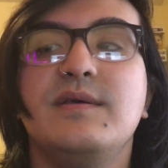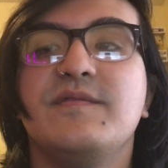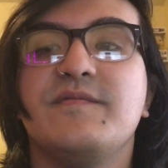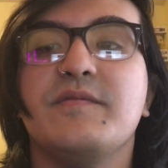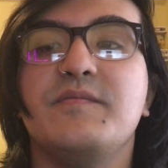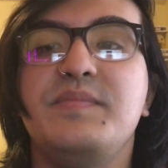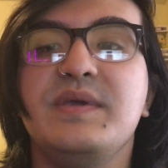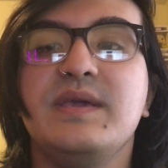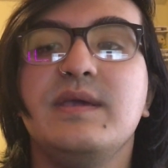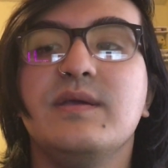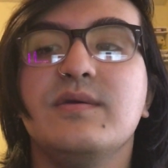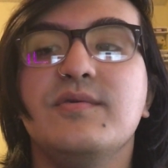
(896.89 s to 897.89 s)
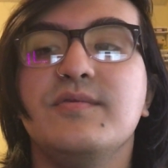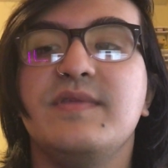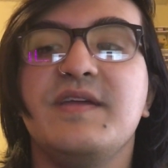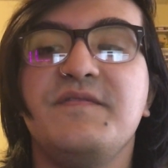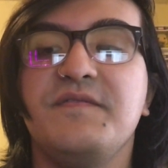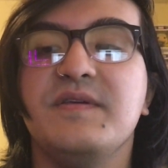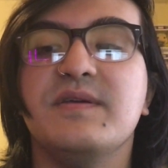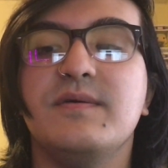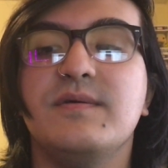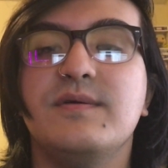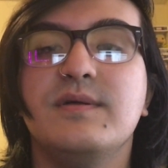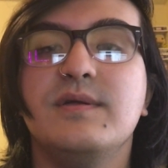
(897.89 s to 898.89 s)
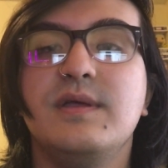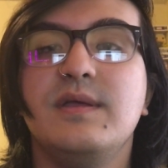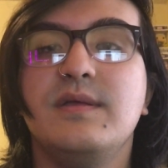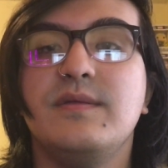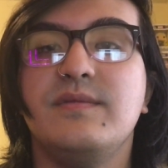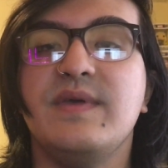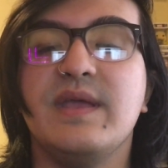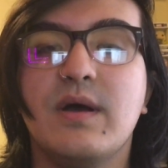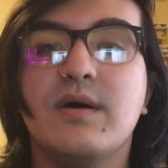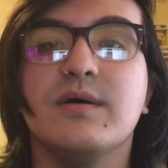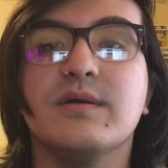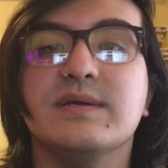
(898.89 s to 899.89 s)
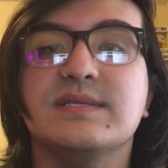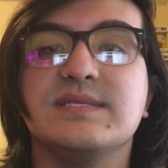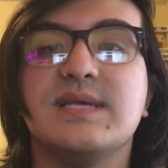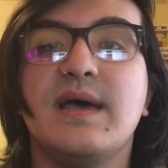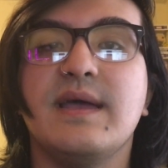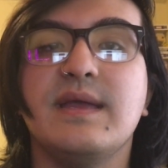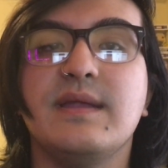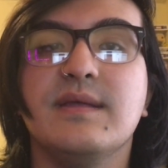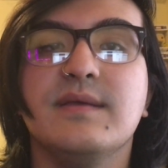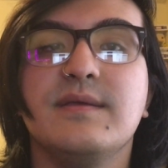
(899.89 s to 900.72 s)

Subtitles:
for for being who they feel they are inside.